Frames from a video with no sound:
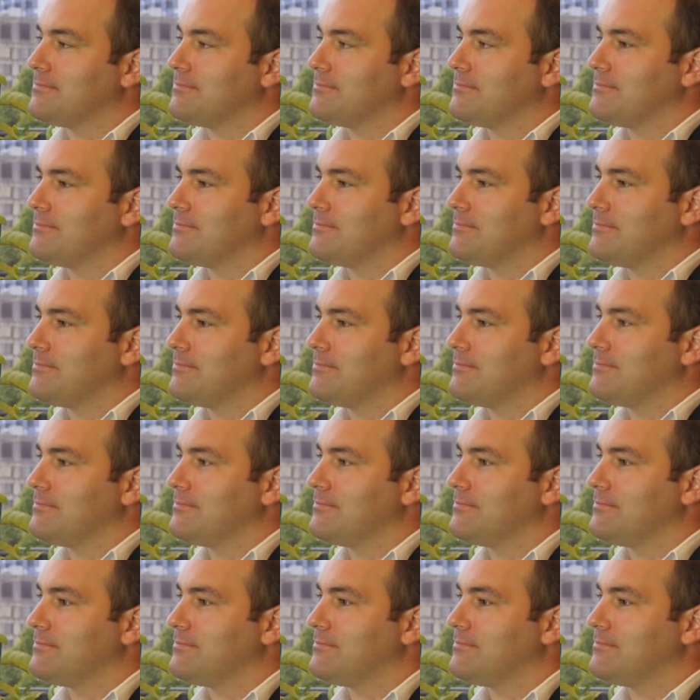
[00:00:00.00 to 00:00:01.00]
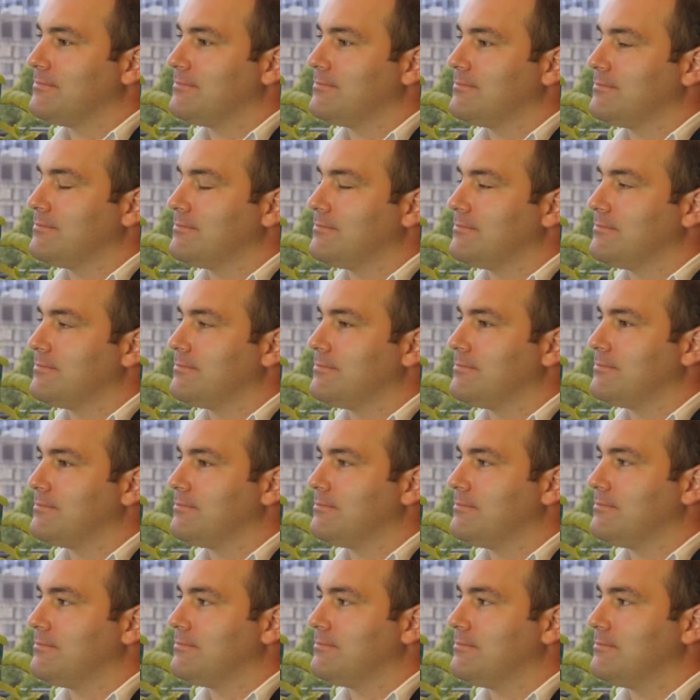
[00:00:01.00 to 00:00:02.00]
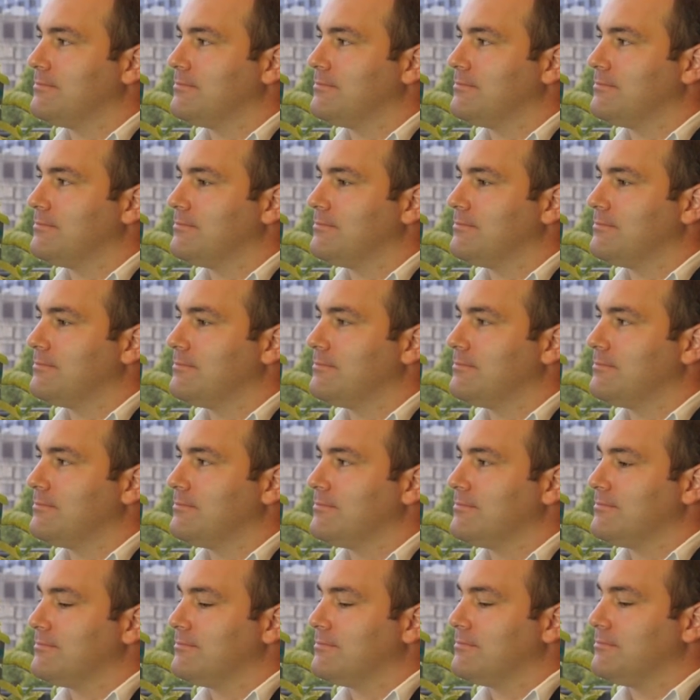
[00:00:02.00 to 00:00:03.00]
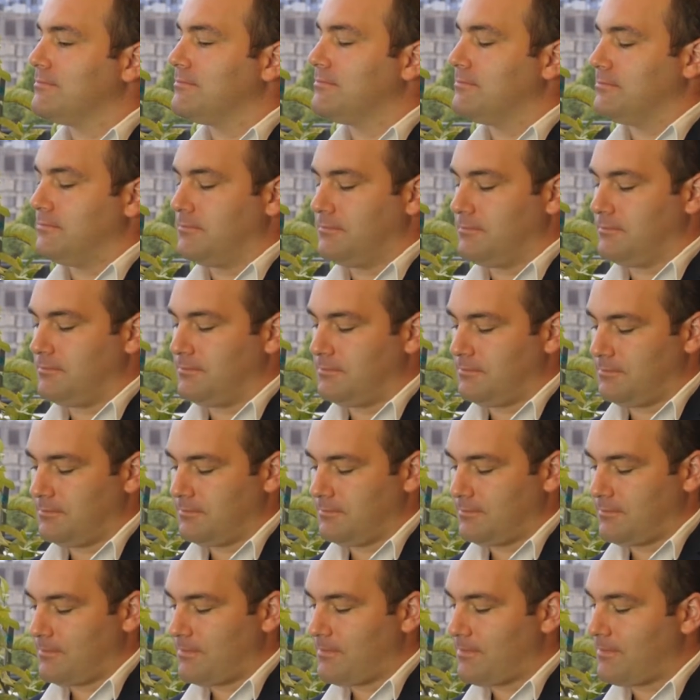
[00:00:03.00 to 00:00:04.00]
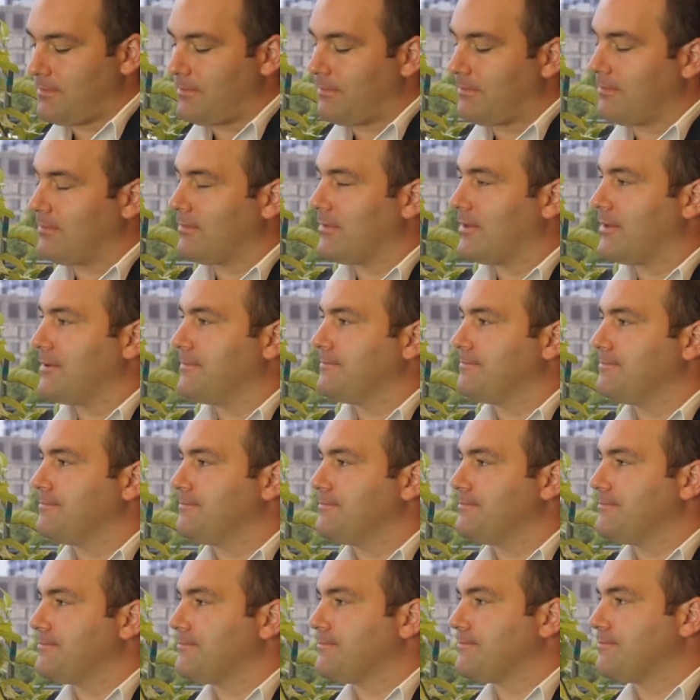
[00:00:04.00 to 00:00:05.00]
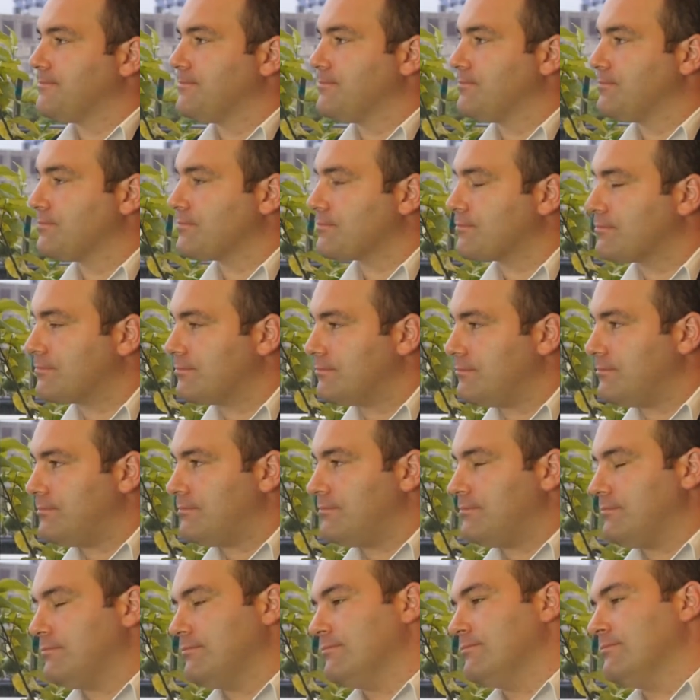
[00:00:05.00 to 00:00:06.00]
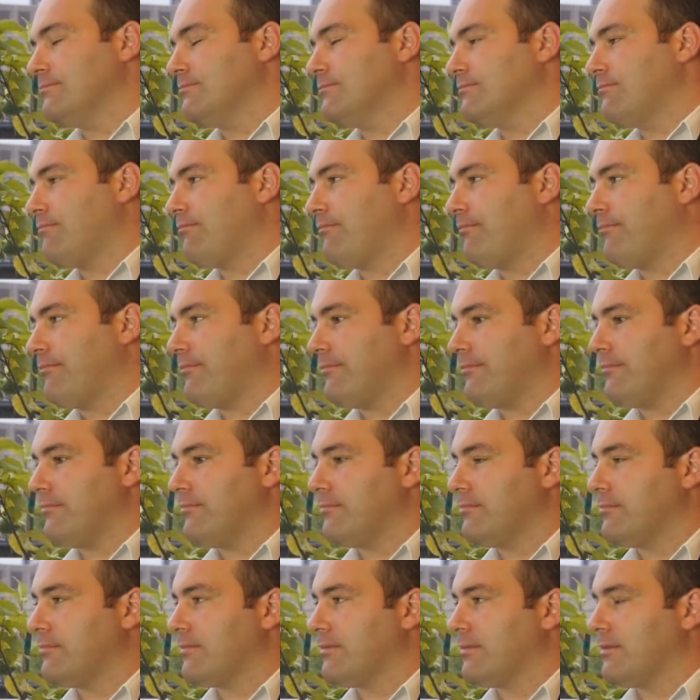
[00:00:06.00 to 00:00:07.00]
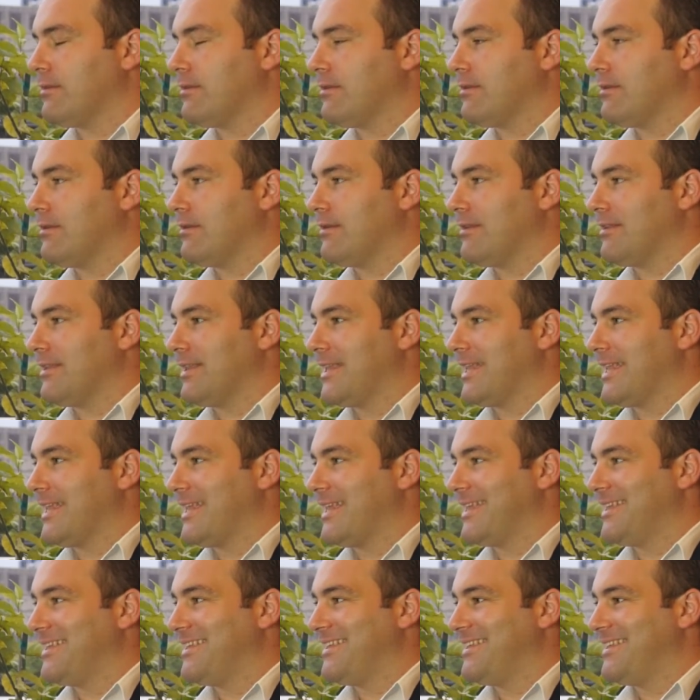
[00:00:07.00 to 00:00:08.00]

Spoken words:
This person isn't speaking.